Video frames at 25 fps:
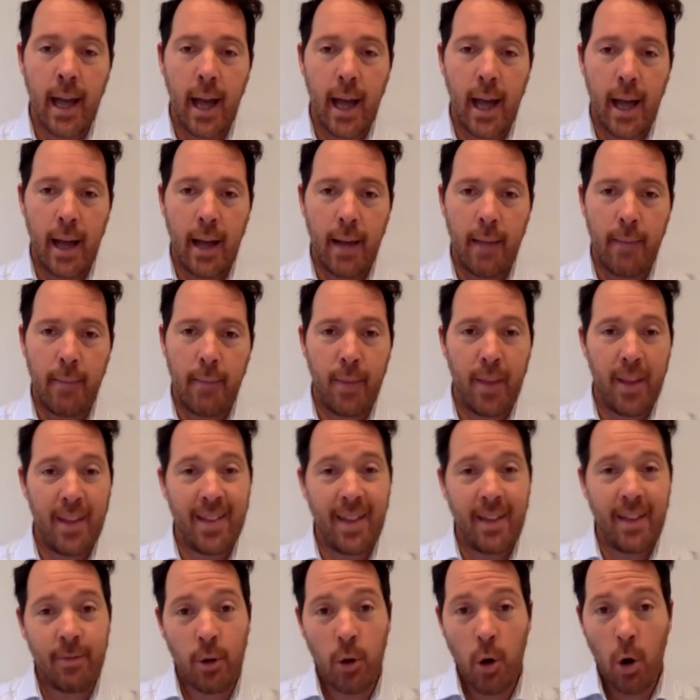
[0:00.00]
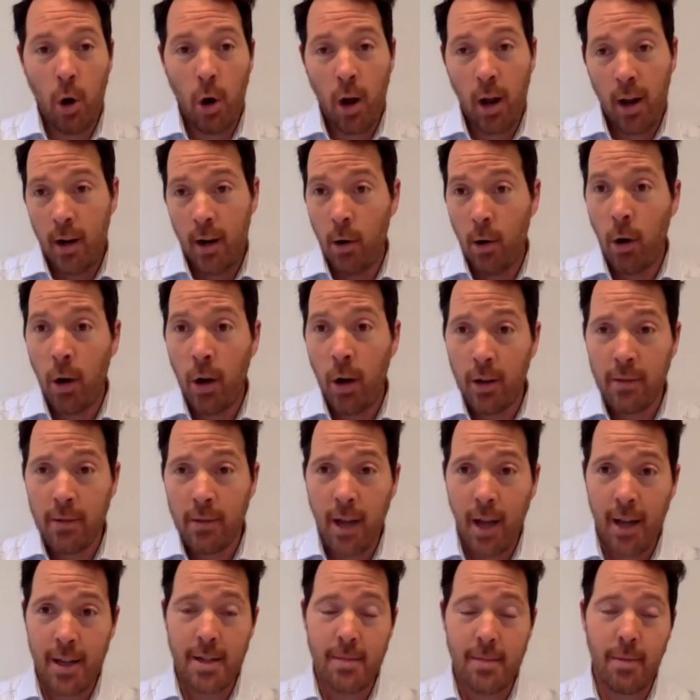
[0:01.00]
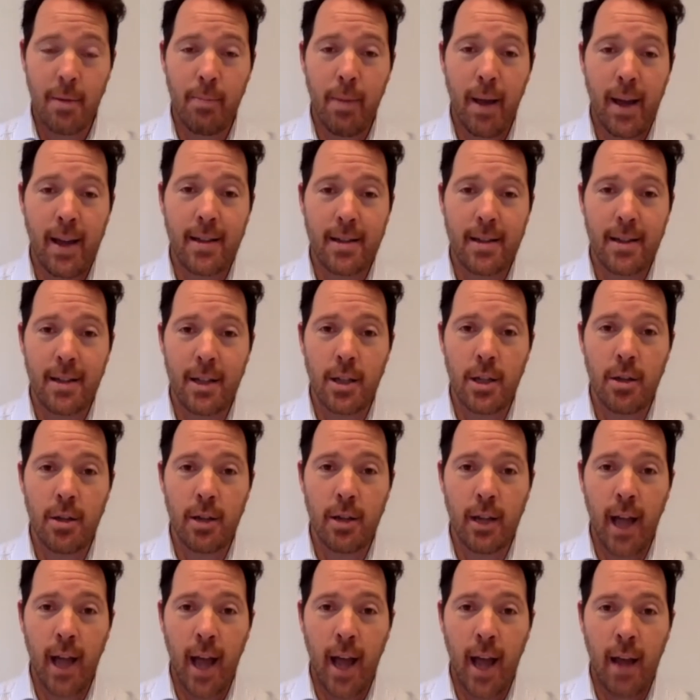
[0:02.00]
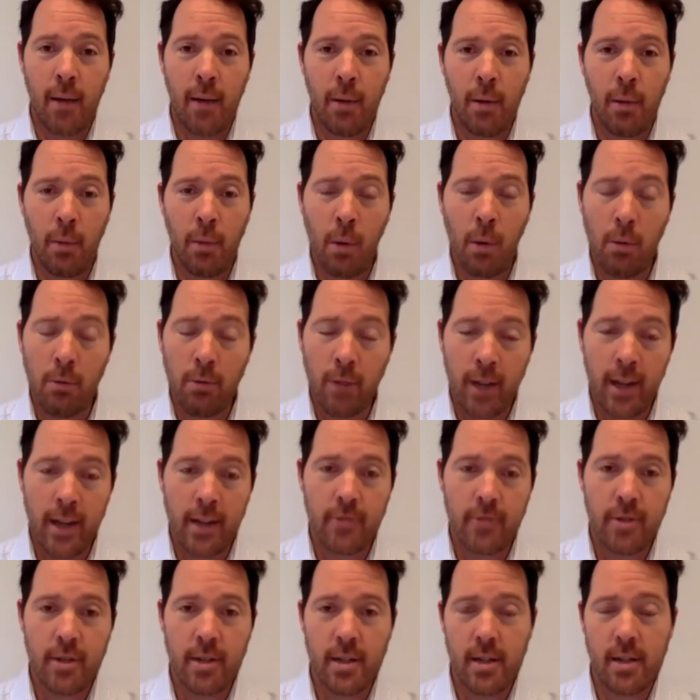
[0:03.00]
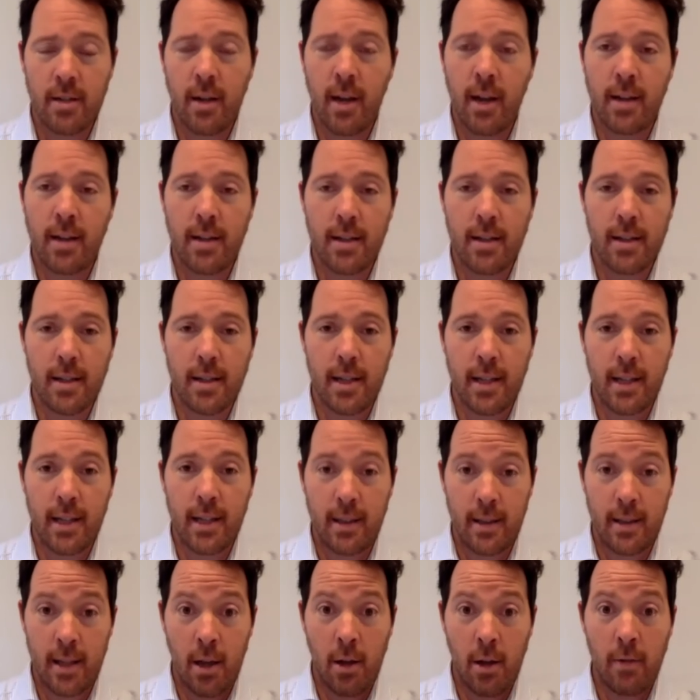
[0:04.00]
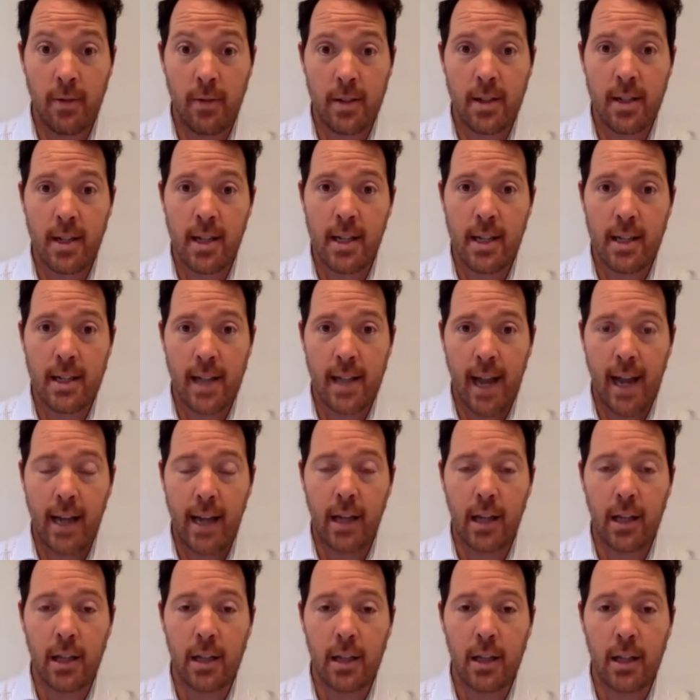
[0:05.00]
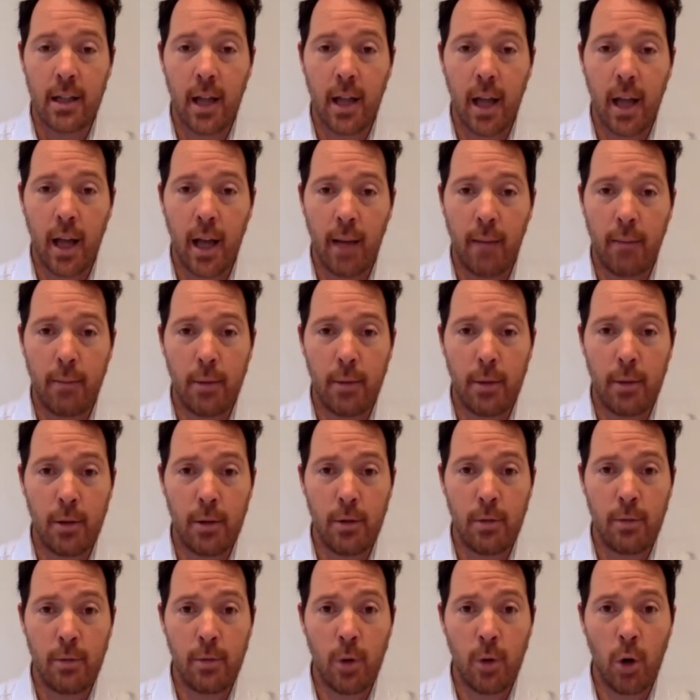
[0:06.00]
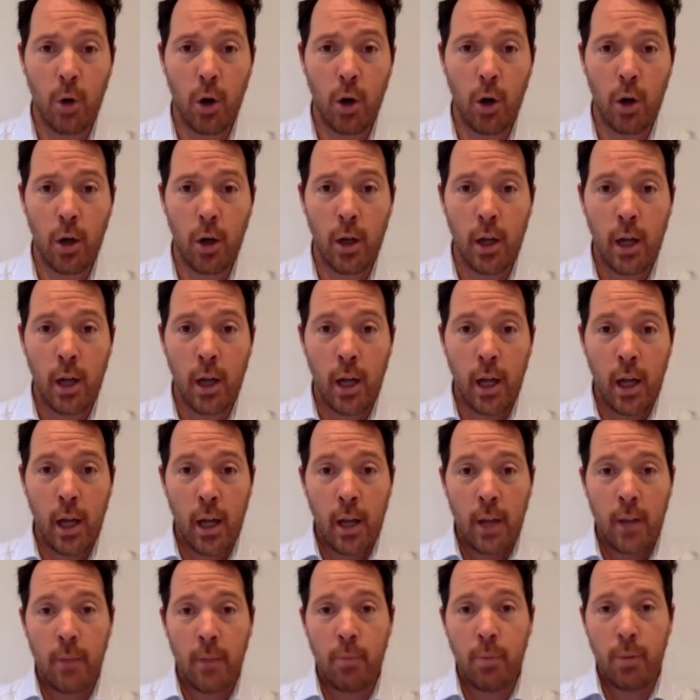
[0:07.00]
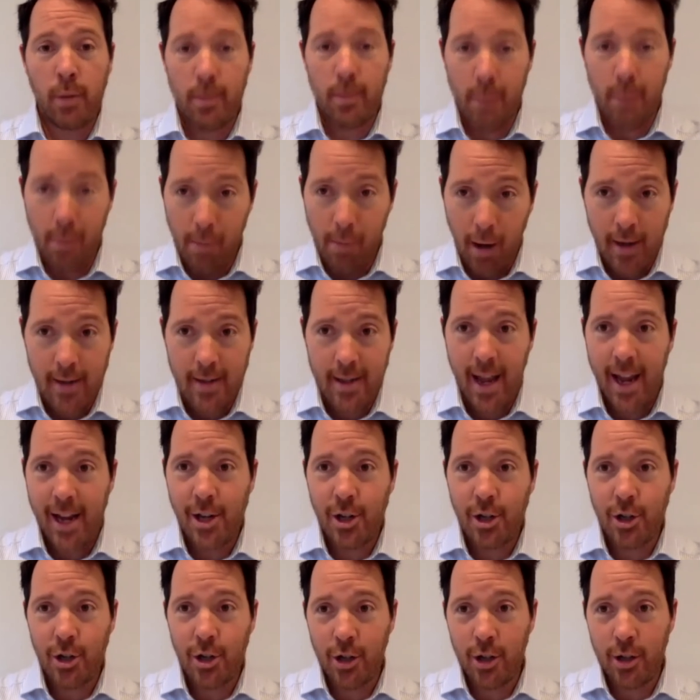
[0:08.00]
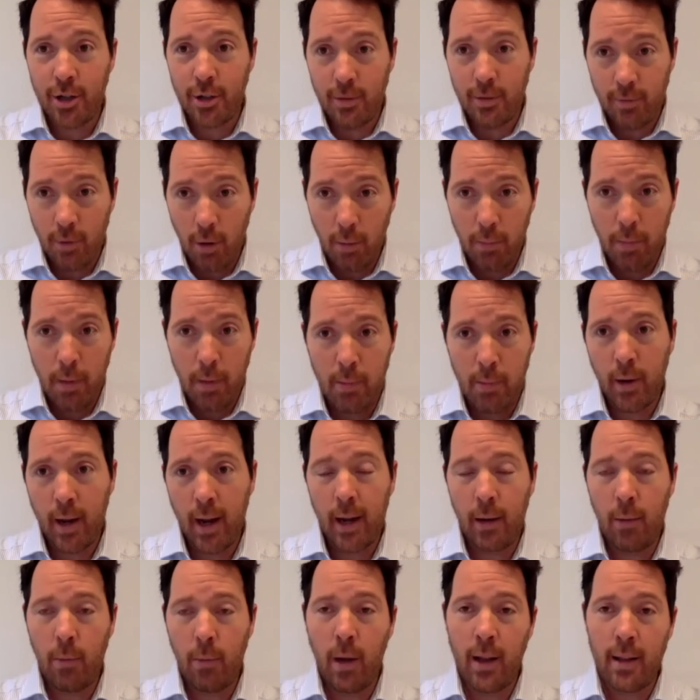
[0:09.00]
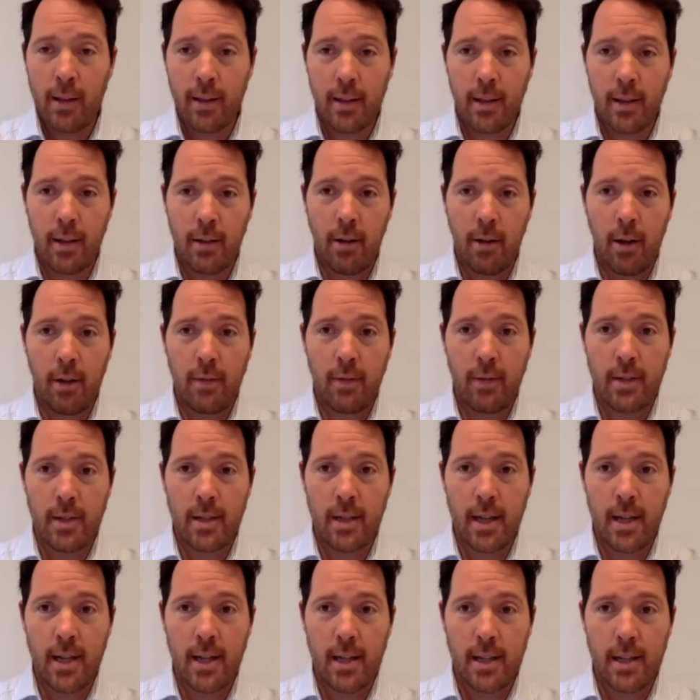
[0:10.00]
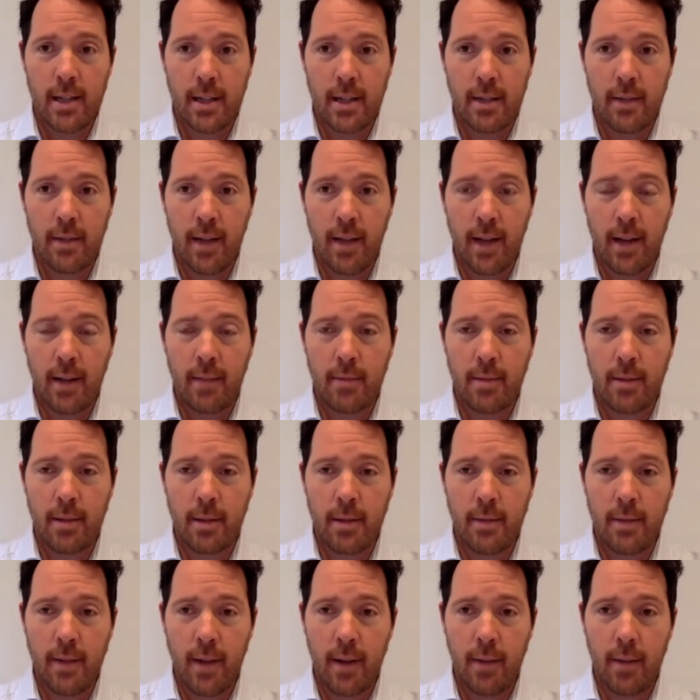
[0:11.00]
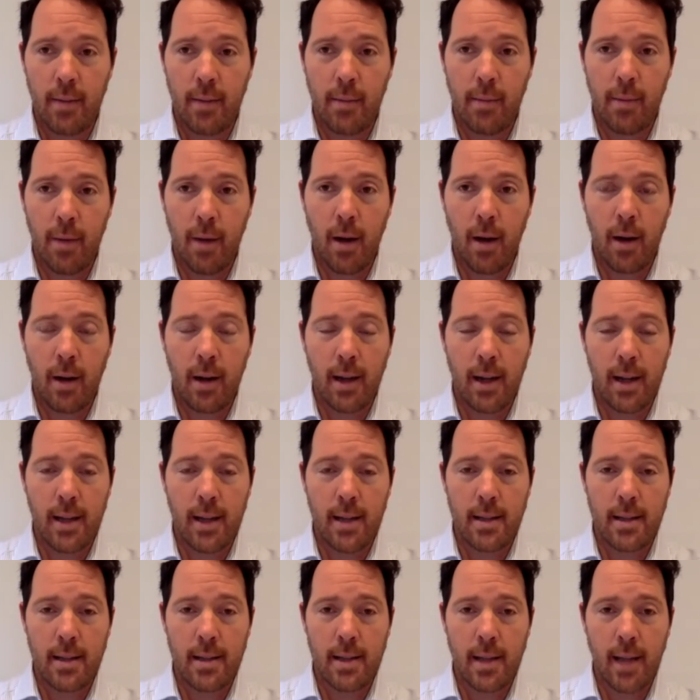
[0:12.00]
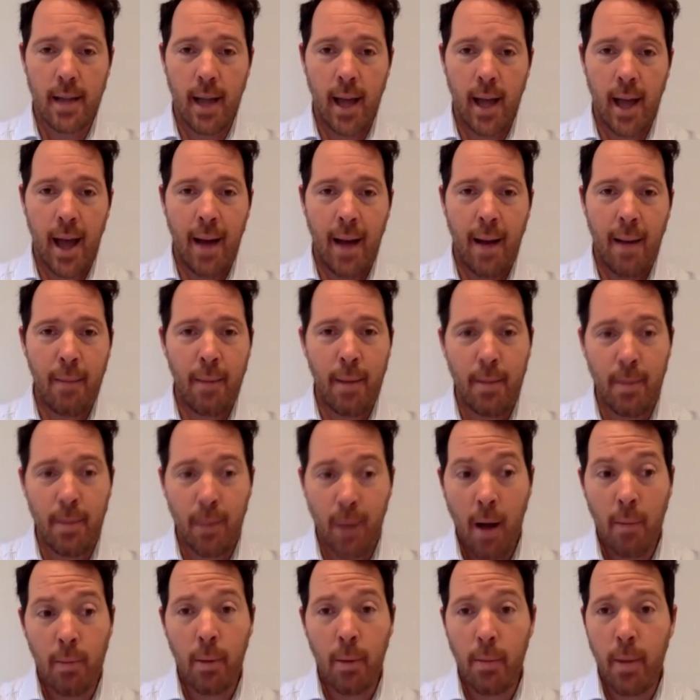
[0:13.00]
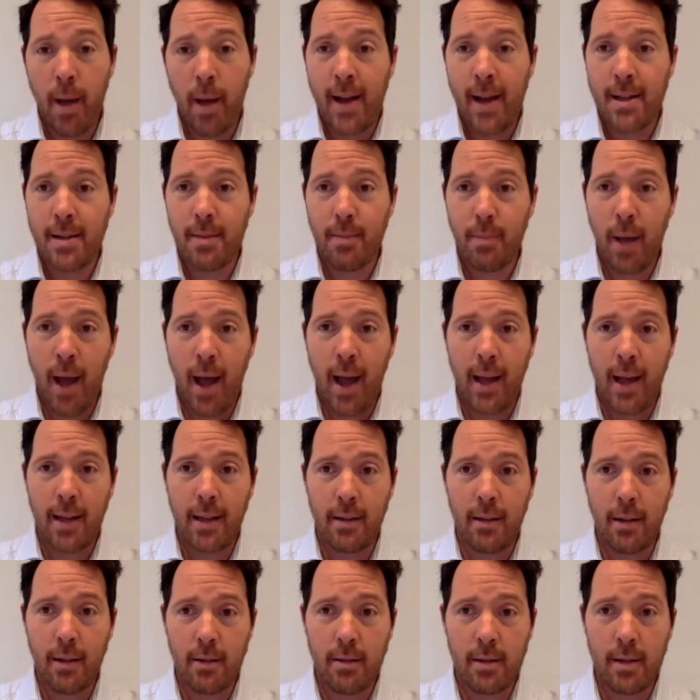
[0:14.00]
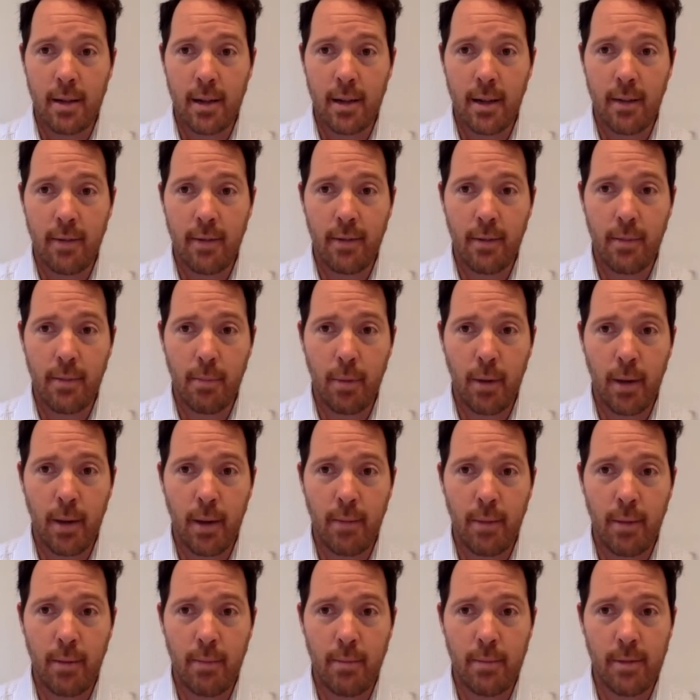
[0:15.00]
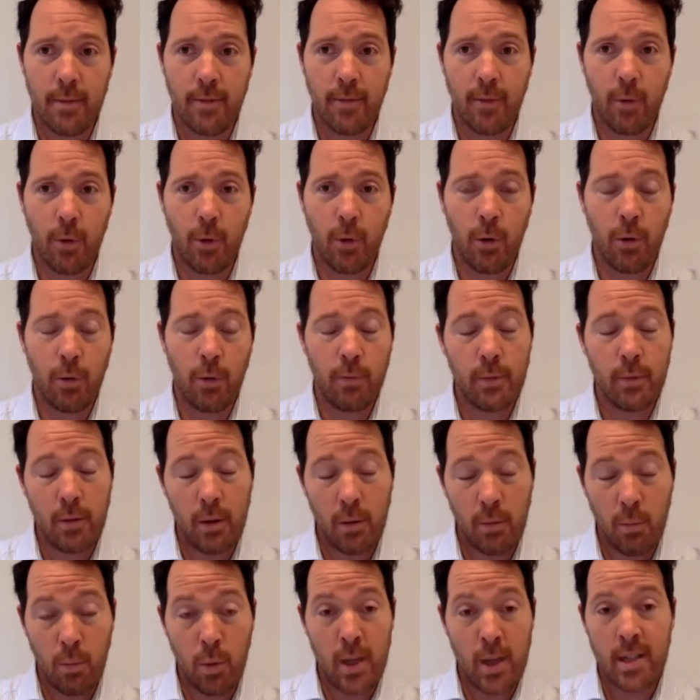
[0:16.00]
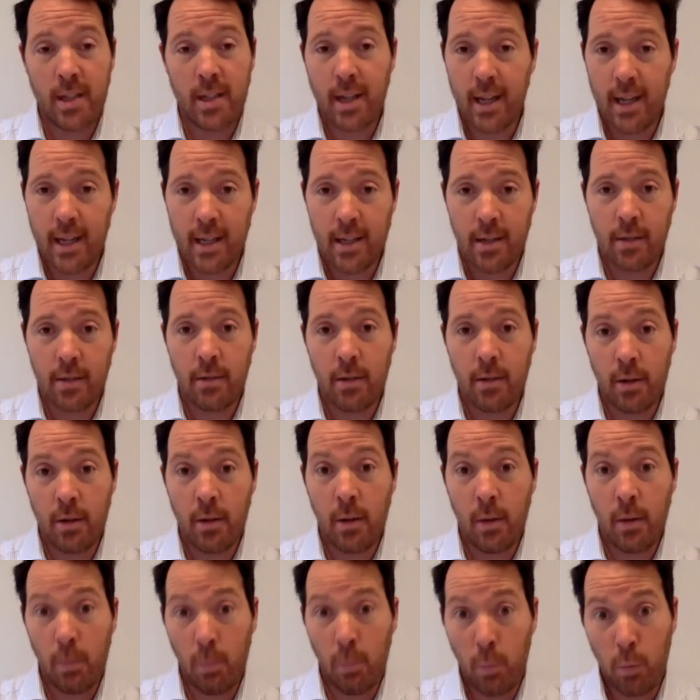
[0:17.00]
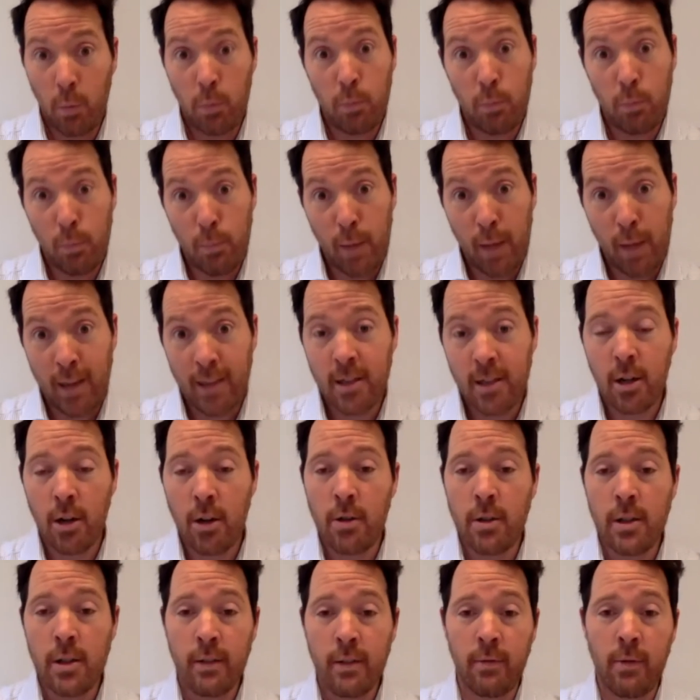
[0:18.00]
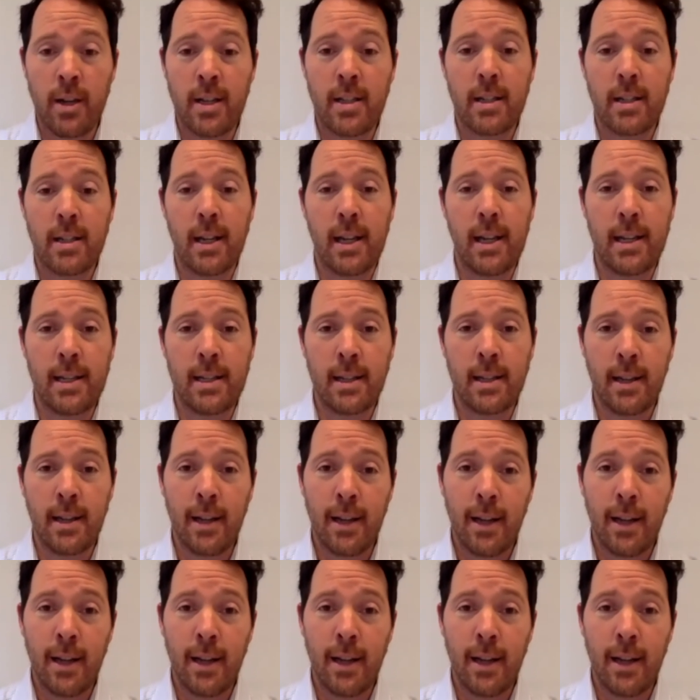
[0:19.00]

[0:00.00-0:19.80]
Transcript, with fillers: Um, they've got a loyal customer base in the UK, what really interested us is the the overseas angle. Um, you know, you've got mm the premiumization, you've got getting wealthier overseas in the developed and the developing markets, uh, and, and, people are prepared to pay you know significant premiums for you know whiskies and, and, and exclusive whiskies.